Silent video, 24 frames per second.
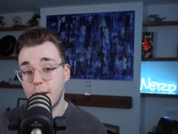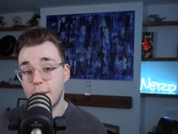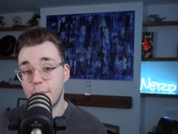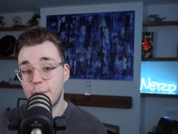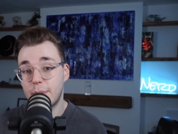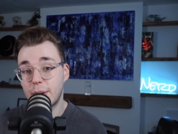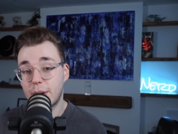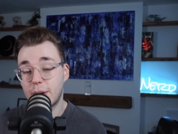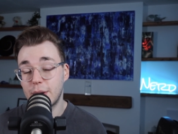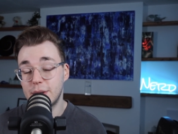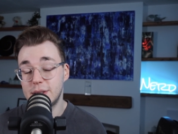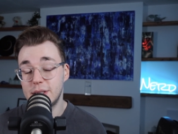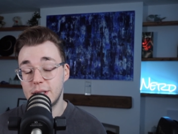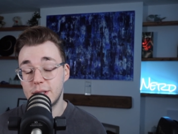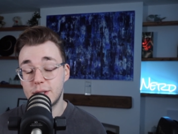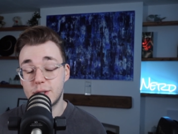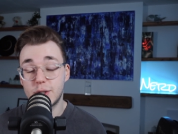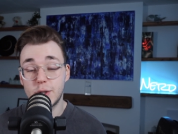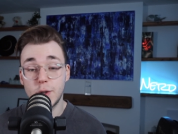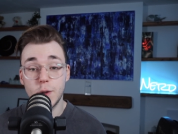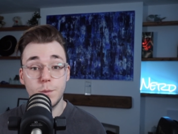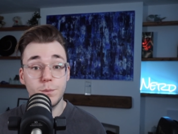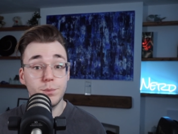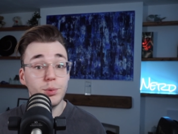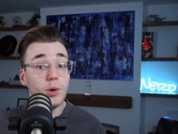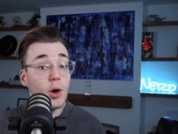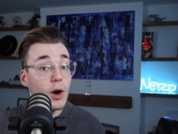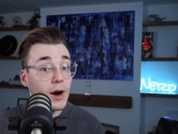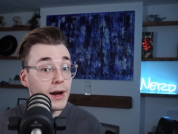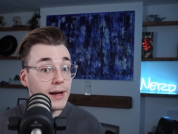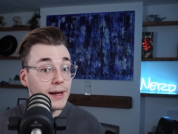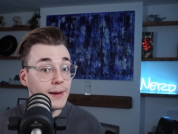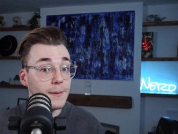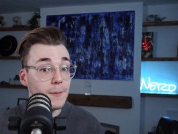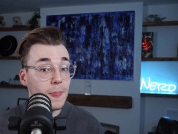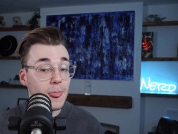because it's too
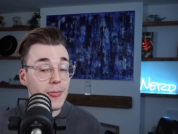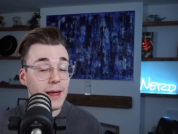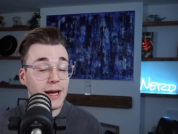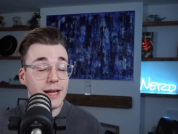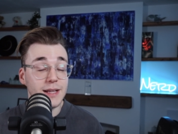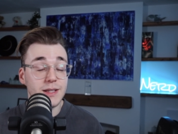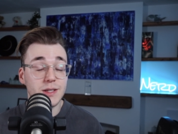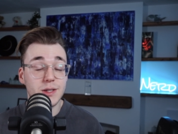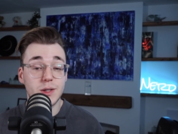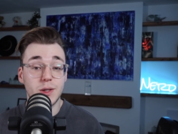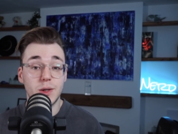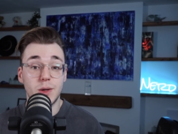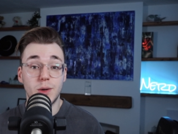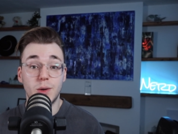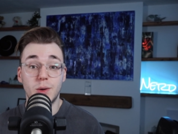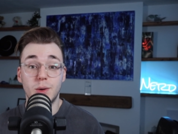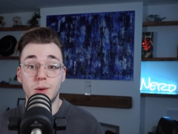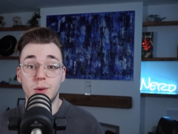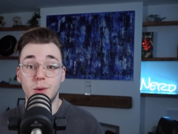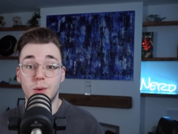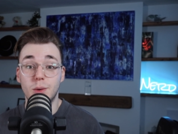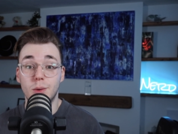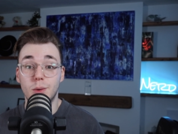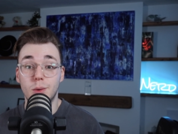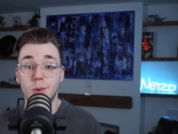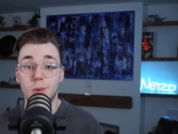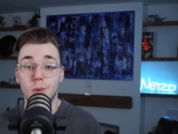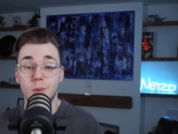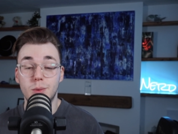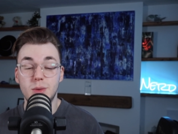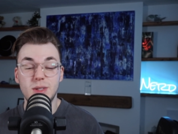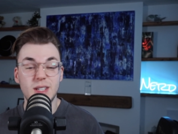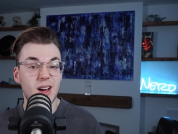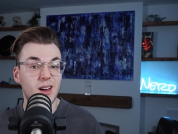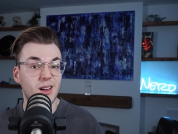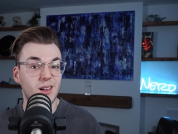bright, it's too
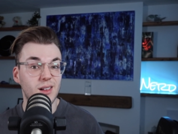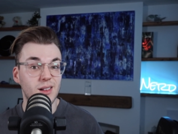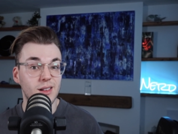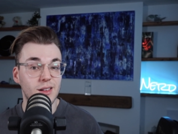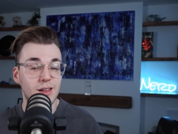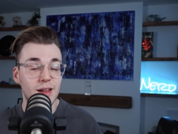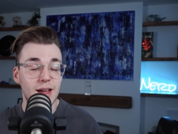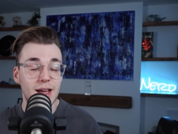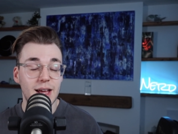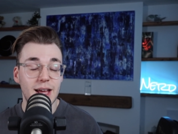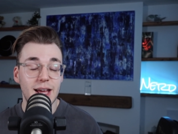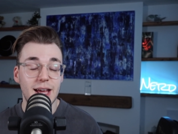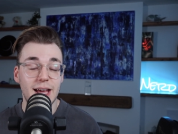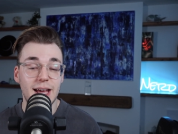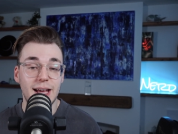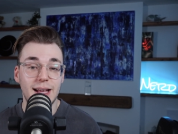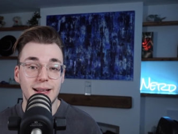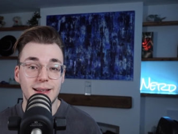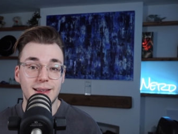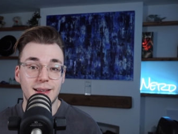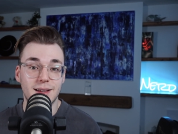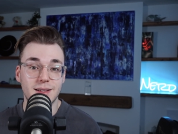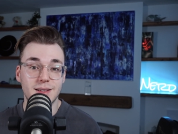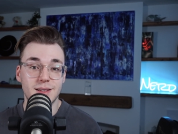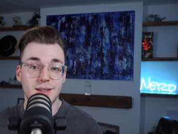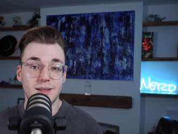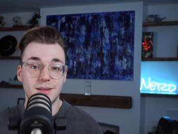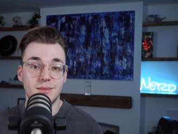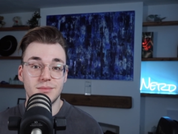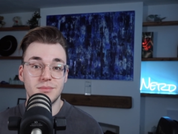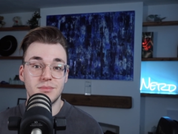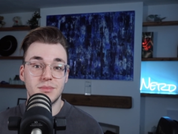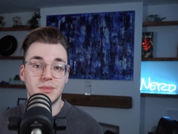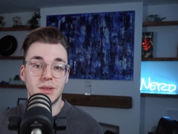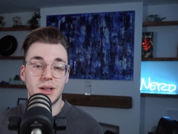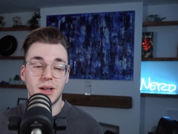dull, it
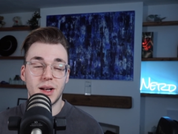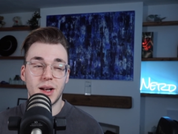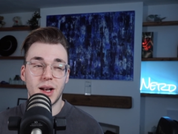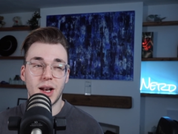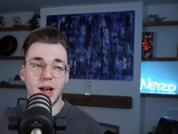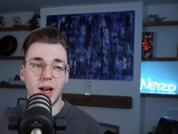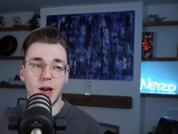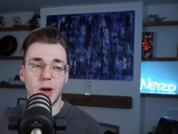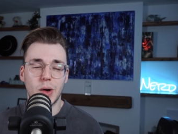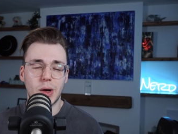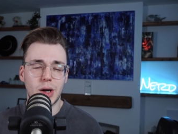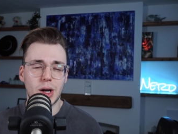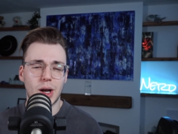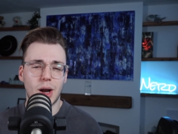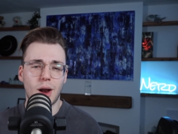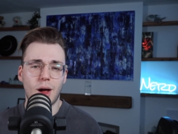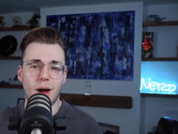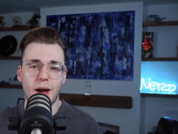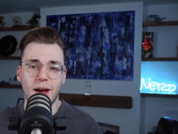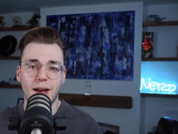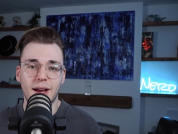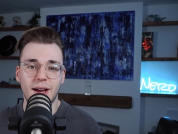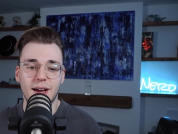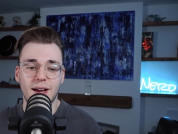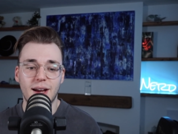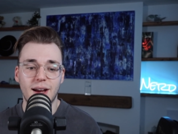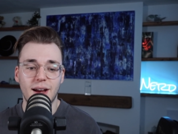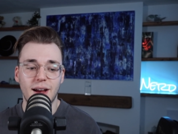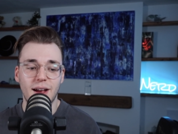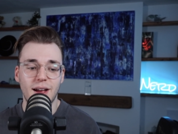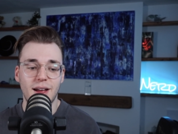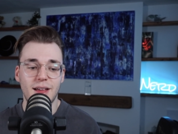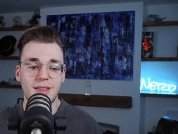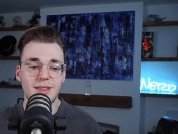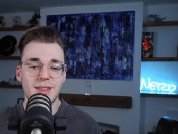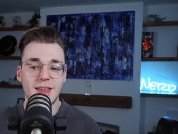doesn't look like
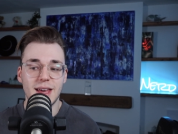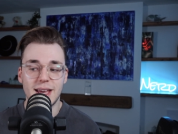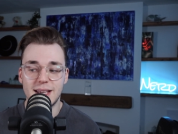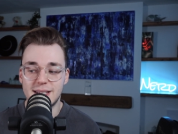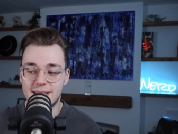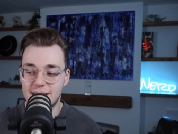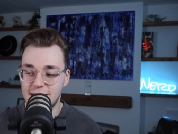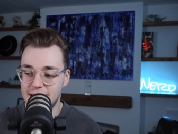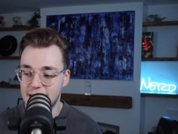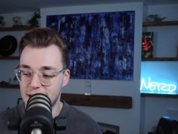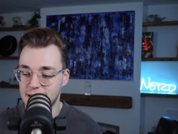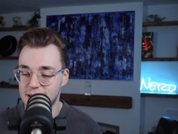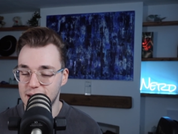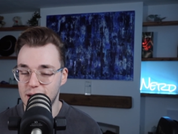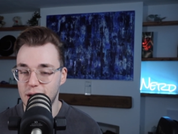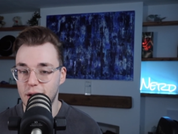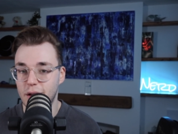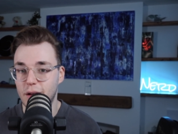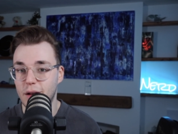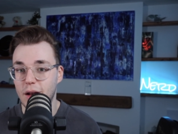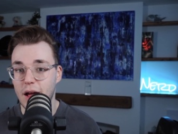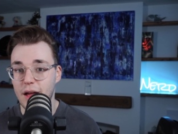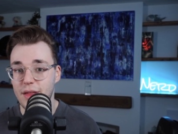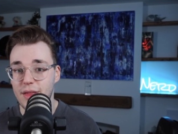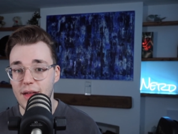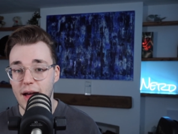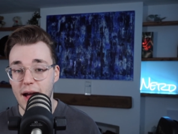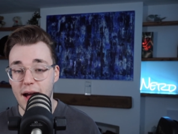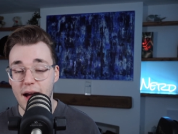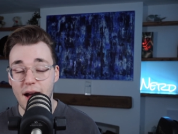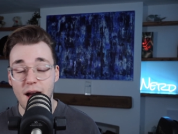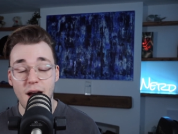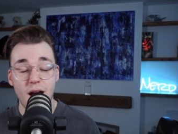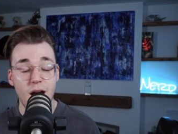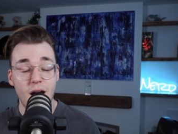this, it doesn't look like that.